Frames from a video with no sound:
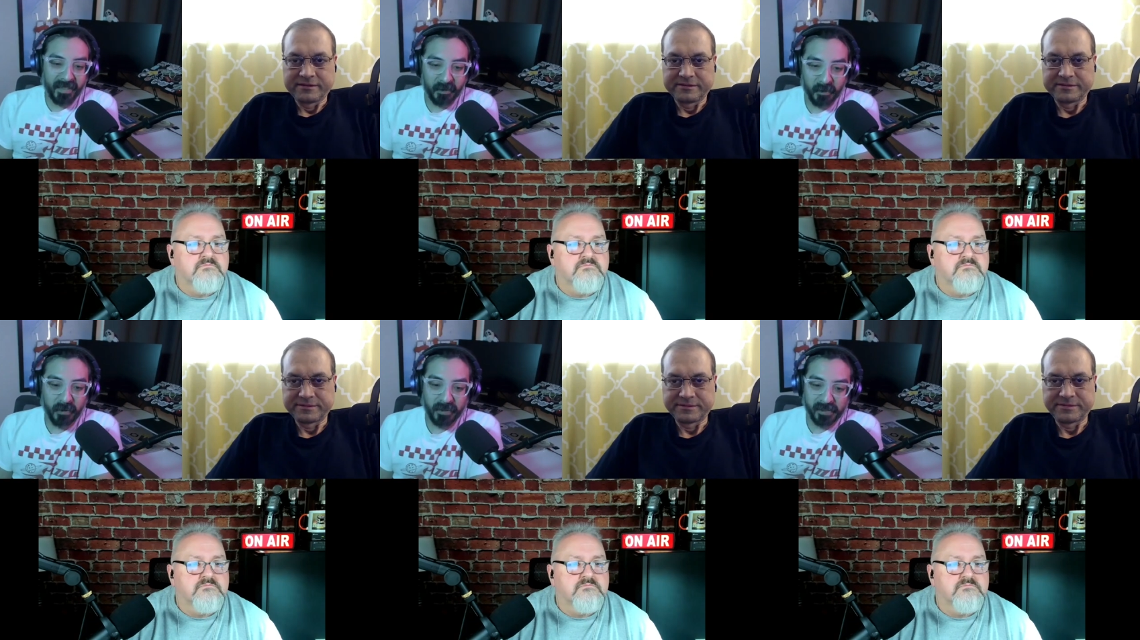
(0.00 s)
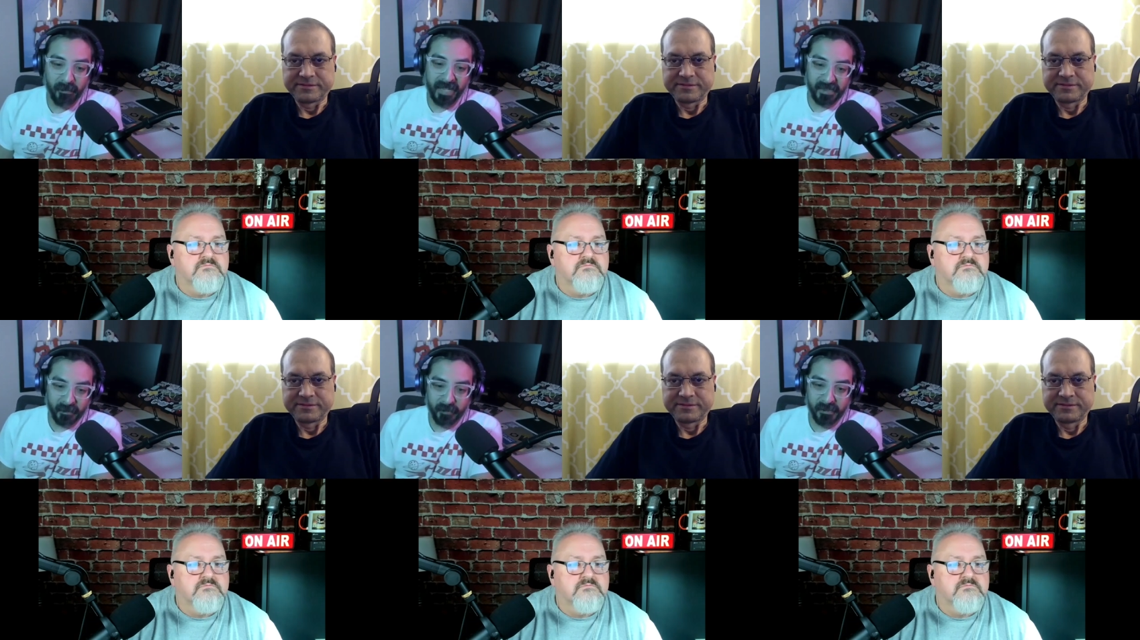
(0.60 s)
Speaker 1: Google is
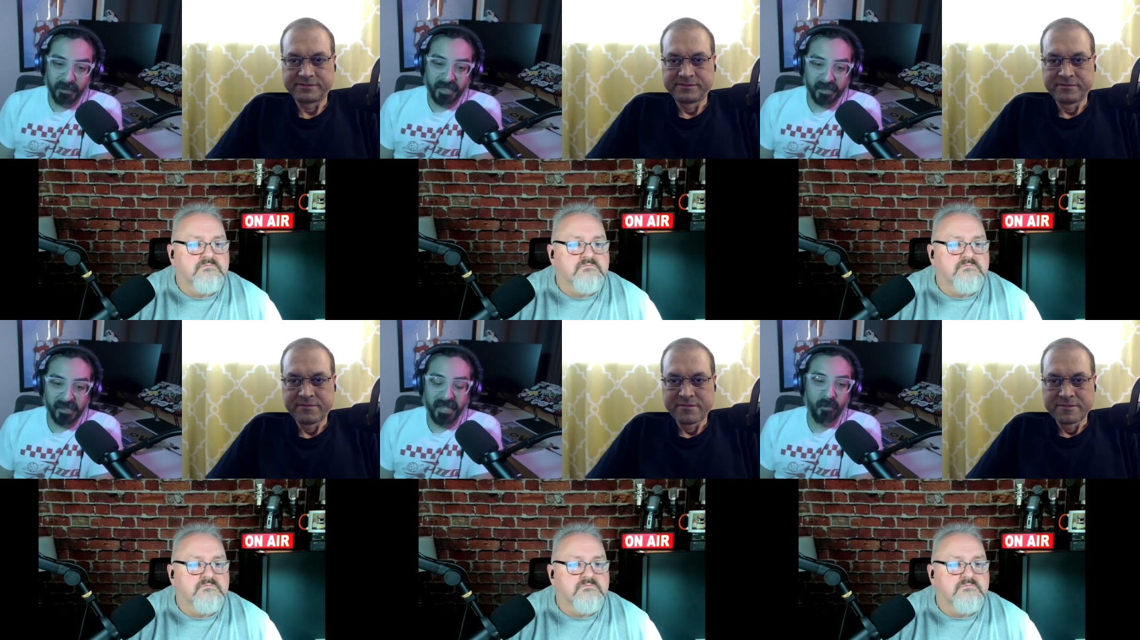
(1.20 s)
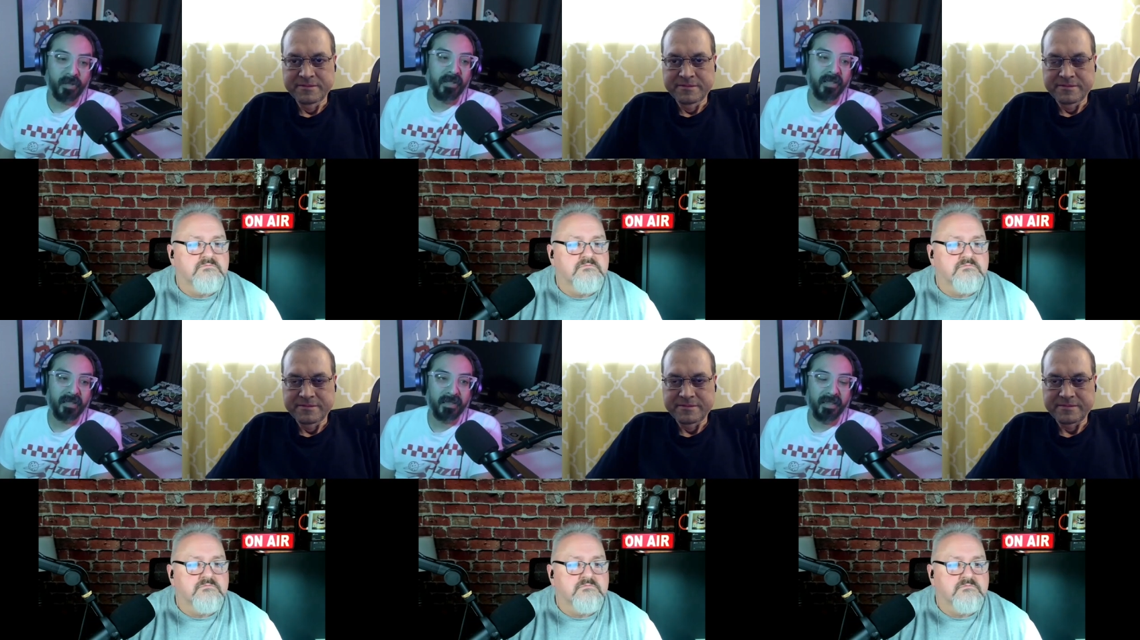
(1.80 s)
massive is because they were
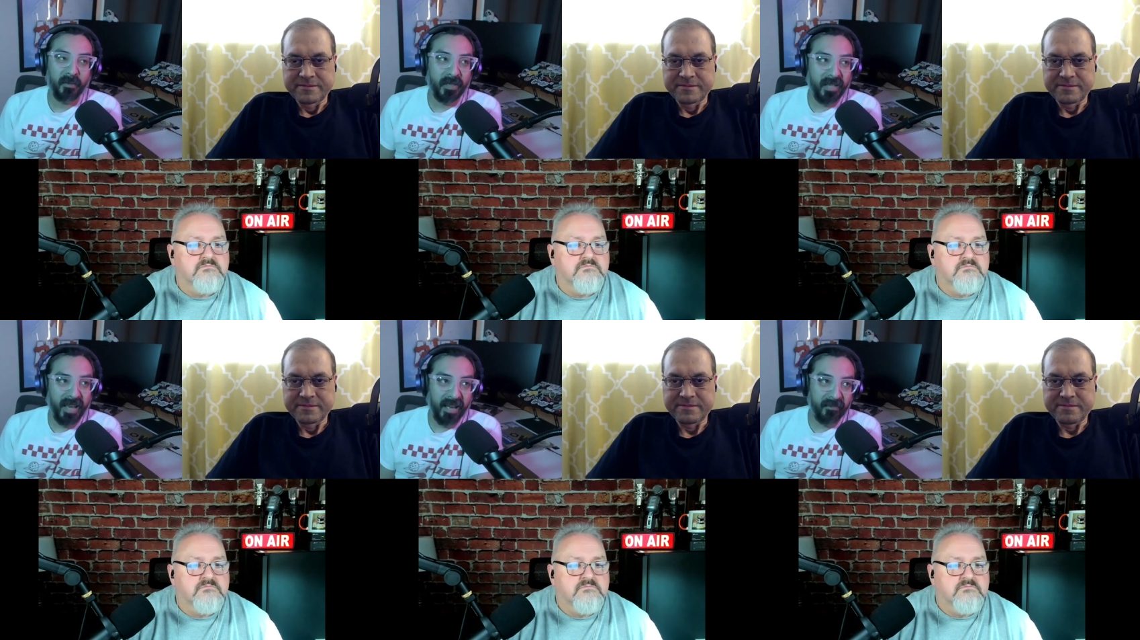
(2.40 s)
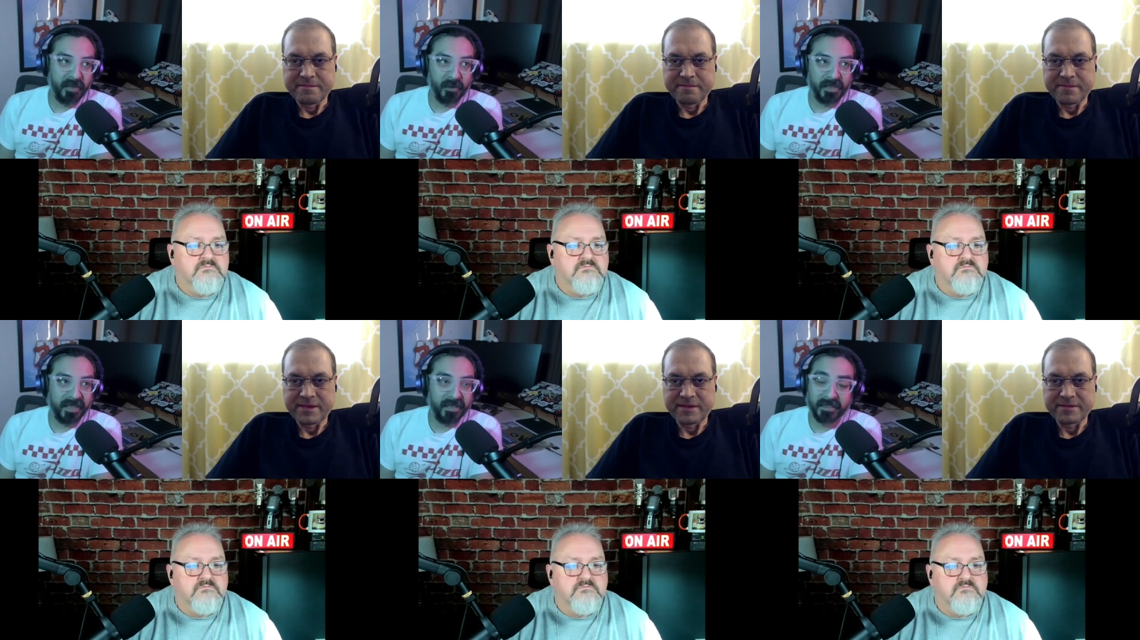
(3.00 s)
the they were the avenue
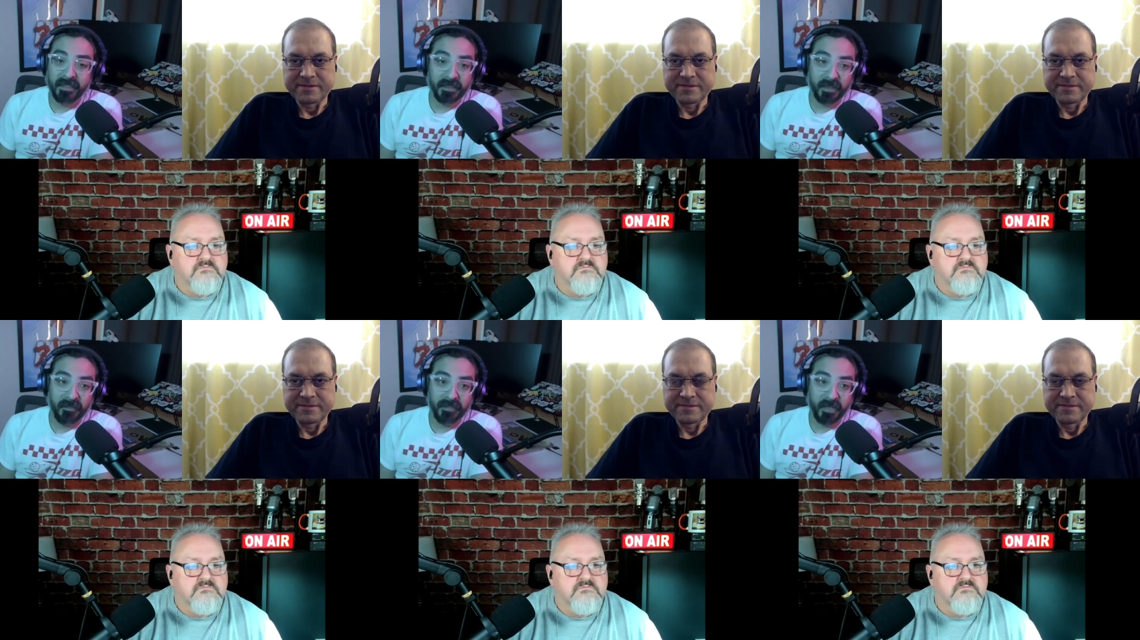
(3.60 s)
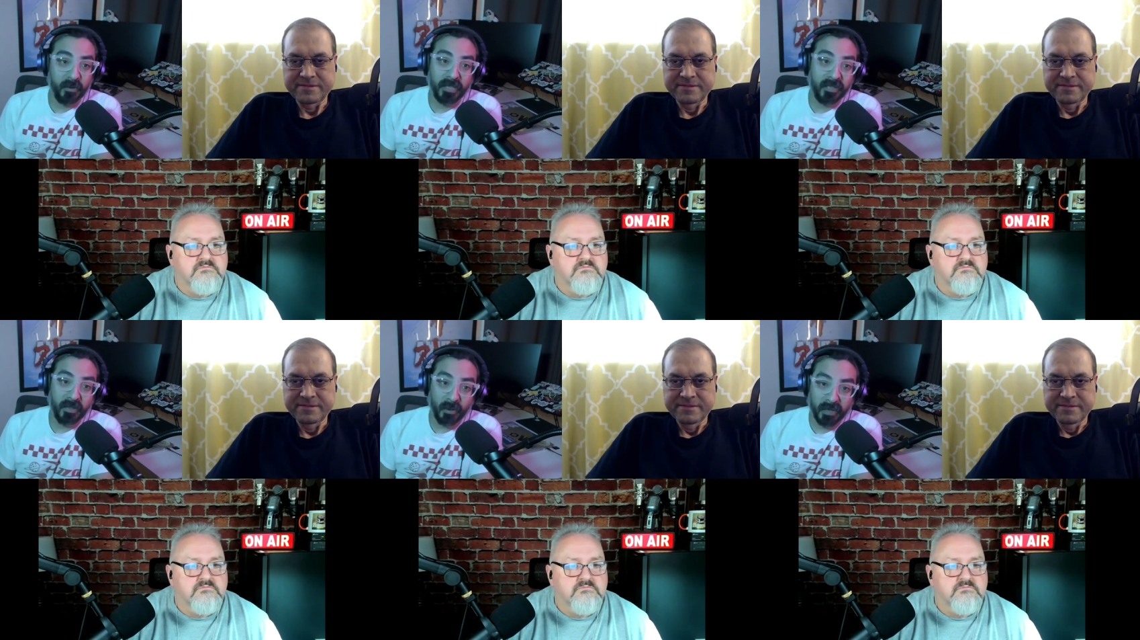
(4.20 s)
to get to the stuff that you
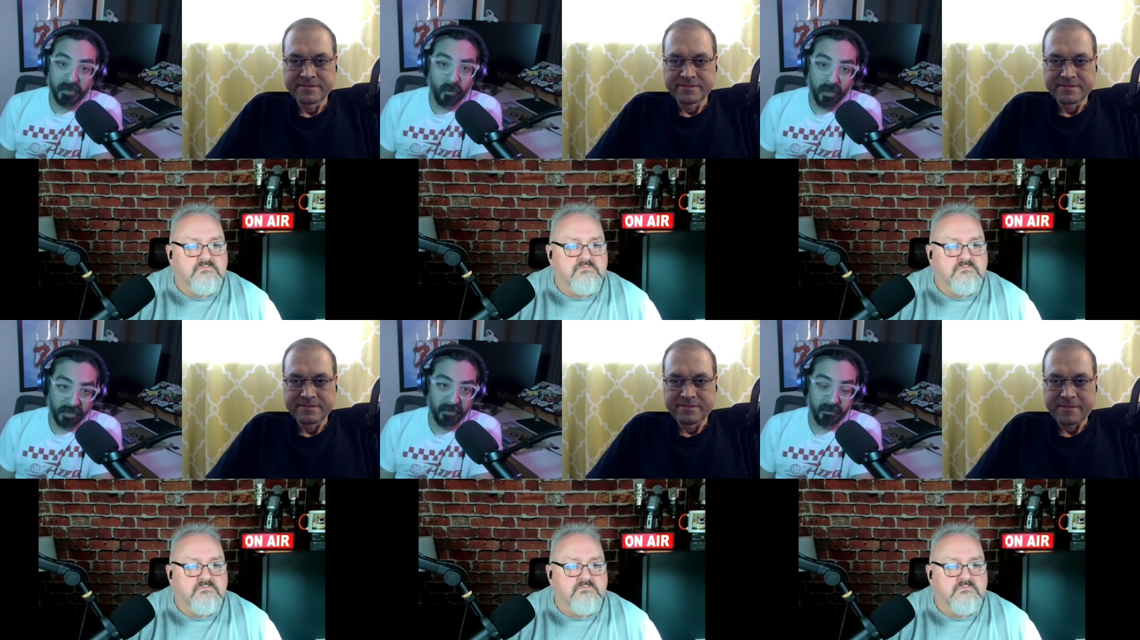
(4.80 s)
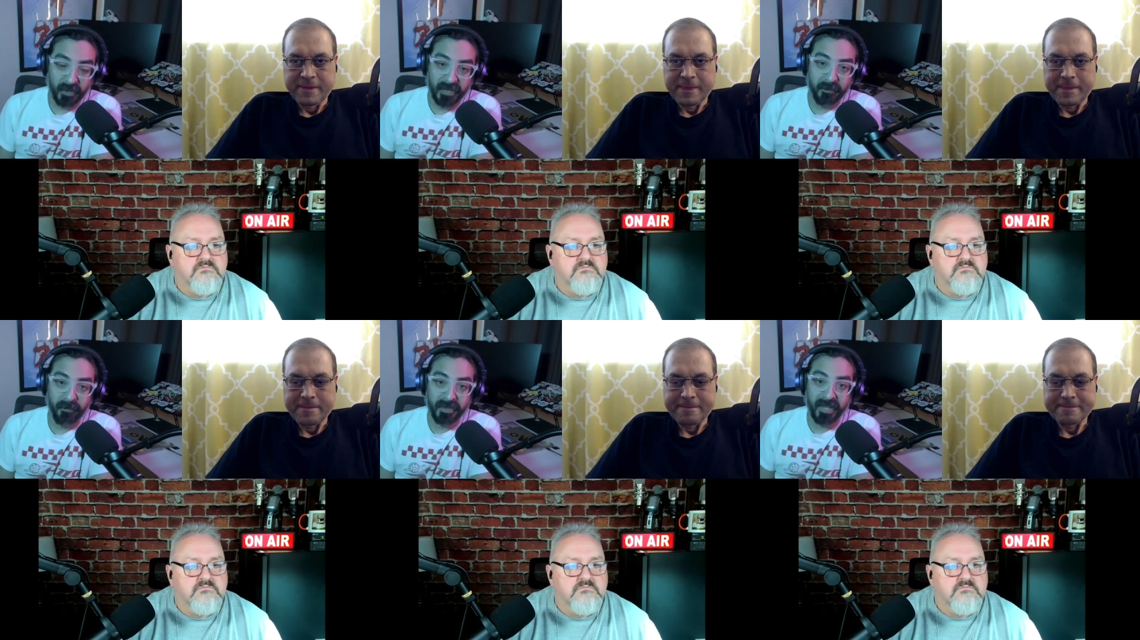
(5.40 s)
didn't know that you wanted,
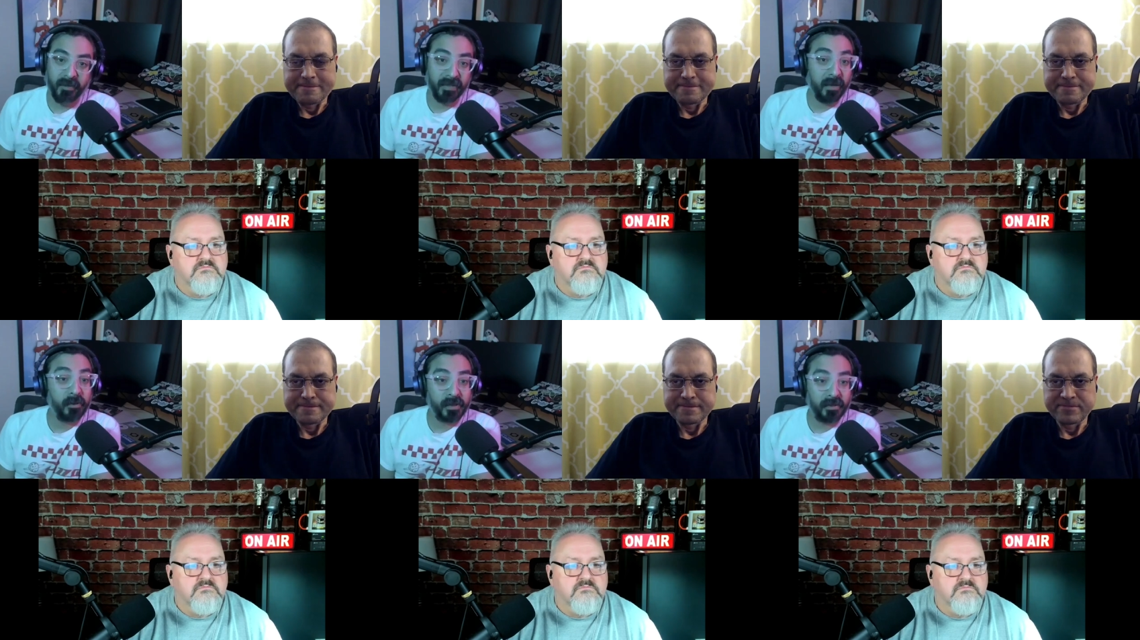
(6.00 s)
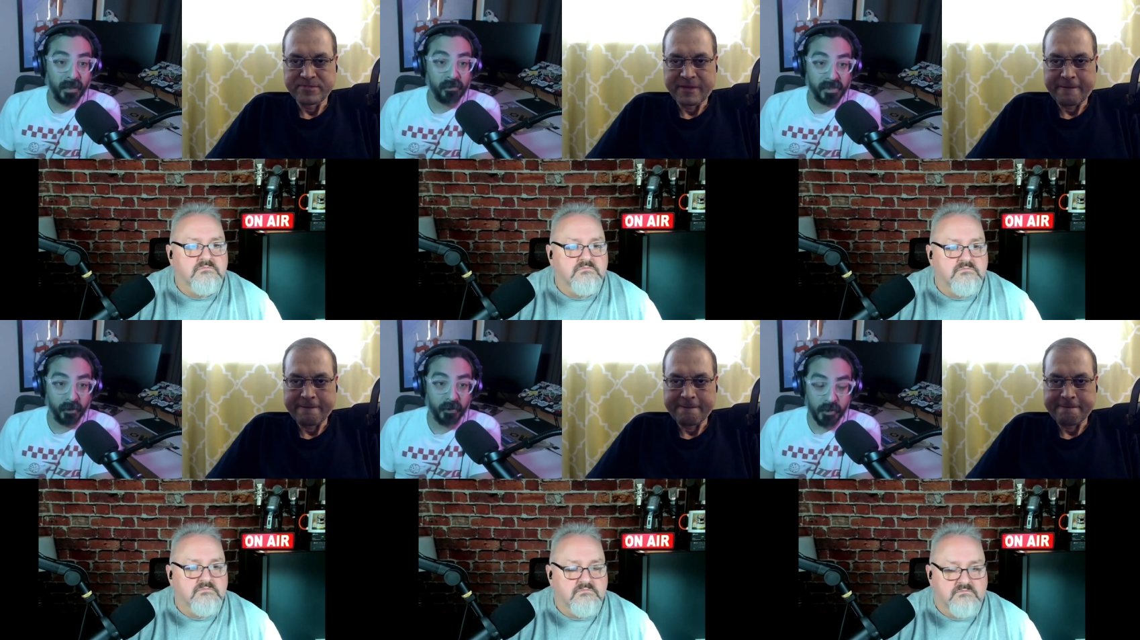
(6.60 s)
right? And that that was that was
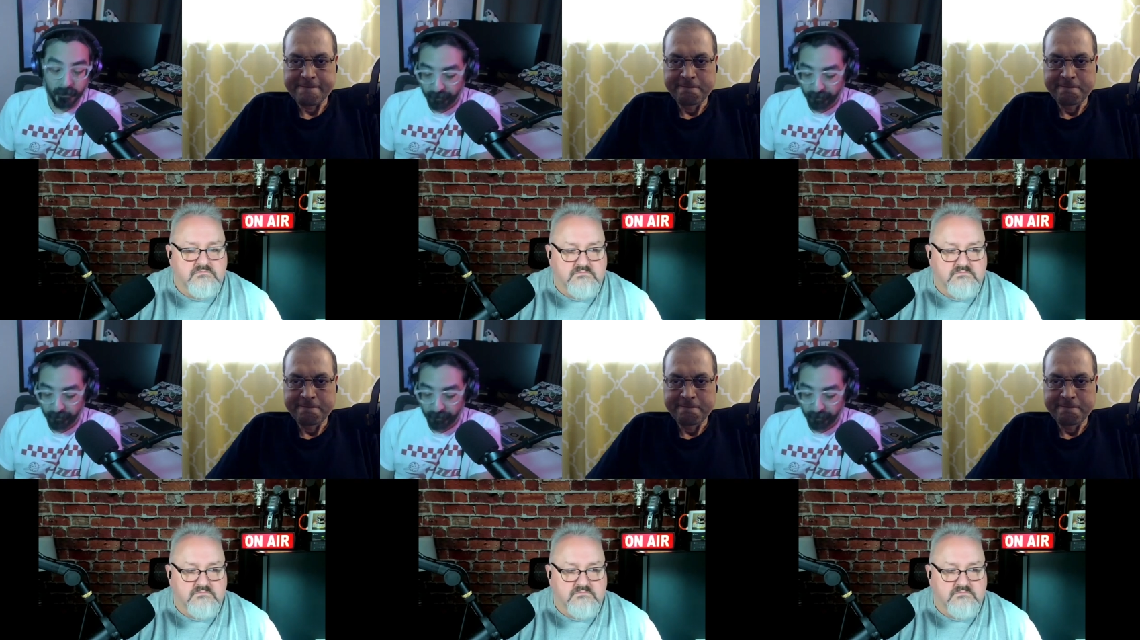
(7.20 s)
search.